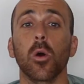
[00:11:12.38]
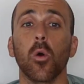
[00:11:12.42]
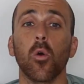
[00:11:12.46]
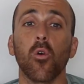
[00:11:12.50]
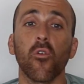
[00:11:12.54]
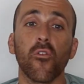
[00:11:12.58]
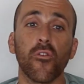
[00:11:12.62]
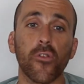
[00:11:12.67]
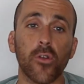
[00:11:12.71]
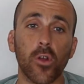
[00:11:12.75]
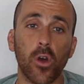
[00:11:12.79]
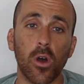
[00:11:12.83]

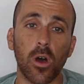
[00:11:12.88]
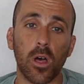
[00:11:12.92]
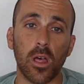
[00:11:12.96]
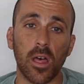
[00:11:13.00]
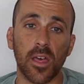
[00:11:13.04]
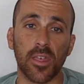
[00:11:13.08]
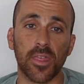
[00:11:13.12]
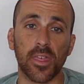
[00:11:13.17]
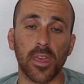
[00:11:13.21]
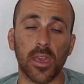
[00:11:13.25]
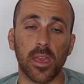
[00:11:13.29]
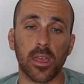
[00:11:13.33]
overall,
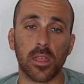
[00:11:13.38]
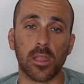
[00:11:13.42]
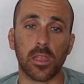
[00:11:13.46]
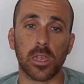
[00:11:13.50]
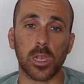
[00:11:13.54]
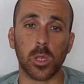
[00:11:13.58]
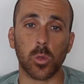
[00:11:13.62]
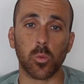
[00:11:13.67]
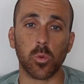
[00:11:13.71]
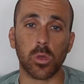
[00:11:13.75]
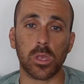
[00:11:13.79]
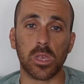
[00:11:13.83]
I think
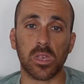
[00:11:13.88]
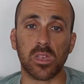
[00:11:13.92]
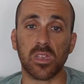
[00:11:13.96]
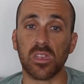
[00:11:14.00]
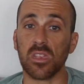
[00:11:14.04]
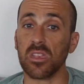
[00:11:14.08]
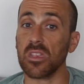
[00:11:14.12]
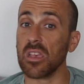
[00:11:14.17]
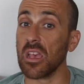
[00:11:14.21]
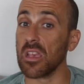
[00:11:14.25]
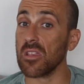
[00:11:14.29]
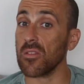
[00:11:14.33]
this was a
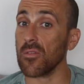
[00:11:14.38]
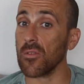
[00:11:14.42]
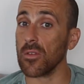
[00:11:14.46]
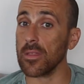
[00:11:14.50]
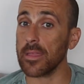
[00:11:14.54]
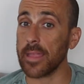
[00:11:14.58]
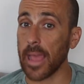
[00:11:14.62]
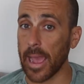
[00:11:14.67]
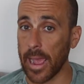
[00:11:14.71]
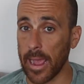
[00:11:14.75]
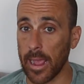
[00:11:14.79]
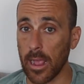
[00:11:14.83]

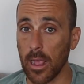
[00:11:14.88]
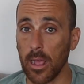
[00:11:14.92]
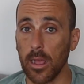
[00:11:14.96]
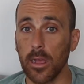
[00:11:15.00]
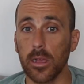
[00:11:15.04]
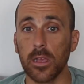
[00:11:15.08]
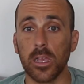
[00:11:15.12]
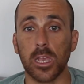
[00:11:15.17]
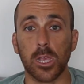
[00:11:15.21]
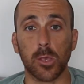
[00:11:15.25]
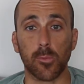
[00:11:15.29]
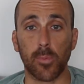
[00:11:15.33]
successful day,
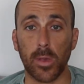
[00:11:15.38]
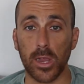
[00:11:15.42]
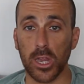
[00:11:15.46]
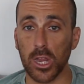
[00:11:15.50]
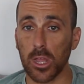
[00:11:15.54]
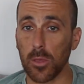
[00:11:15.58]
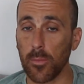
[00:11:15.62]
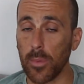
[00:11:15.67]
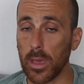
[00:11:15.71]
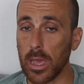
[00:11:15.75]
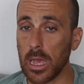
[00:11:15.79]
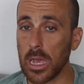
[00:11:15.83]

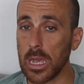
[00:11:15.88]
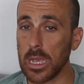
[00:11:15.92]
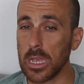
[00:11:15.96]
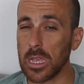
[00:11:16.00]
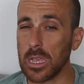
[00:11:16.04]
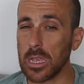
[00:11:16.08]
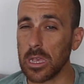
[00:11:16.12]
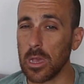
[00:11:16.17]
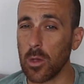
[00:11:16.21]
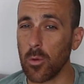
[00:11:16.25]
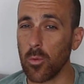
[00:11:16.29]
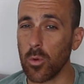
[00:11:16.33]
especially
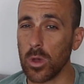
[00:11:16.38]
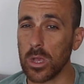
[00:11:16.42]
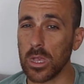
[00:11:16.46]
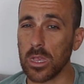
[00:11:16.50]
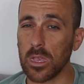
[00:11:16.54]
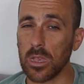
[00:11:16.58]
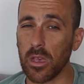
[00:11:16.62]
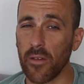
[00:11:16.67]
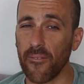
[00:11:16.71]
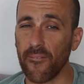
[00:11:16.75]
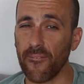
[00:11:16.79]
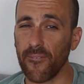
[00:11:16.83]
because it
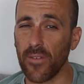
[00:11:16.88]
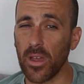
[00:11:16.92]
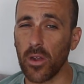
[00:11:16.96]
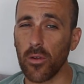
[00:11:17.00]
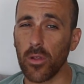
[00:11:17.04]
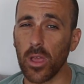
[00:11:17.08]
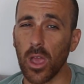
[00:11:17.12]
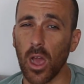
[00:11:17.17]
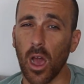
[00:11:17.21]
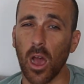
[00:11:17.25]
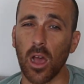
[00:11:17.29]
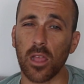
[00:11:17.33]
was a
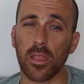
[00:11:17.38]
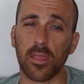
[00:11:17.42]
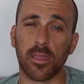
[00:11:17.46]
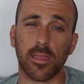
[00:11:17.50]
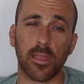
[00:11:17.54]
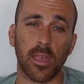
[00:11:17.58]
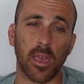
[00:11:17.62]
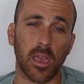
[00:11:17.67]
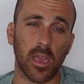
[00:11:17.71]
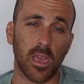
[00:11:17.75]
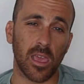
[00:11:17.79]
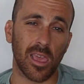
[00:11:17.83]
very hot
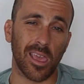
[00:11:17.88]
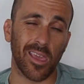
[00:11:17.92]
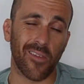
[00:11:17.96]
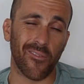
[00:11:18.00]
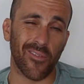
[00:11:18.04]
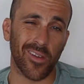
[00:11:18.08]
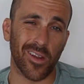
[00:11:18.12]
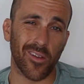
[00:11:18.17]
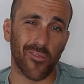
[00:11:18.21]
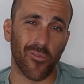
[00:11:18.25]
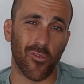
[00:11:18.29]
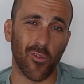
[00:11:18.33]
day
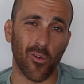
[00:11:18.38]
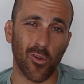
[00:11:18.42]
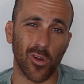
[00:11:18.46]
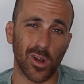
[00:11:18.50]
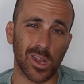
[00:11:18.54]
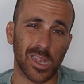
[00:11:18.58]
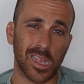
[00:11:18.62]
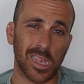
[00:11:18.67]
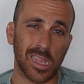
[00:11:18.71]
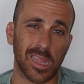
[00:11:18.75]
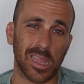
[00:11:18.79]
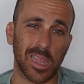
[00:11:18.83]
even for
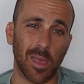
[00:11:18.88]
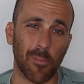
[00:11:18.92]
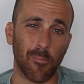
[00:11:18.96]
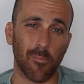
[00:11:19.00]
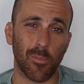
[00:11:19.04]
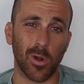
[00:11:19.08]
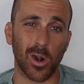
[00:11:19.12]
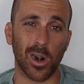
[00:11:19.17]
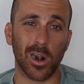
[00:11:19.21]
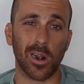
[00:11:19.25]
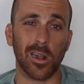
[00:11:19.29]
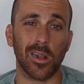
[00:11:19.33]

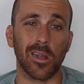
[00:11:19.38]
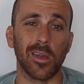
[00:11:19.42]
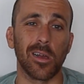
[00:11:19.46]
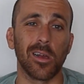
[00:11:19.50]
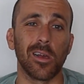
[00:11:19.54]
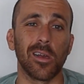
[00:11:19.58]
September.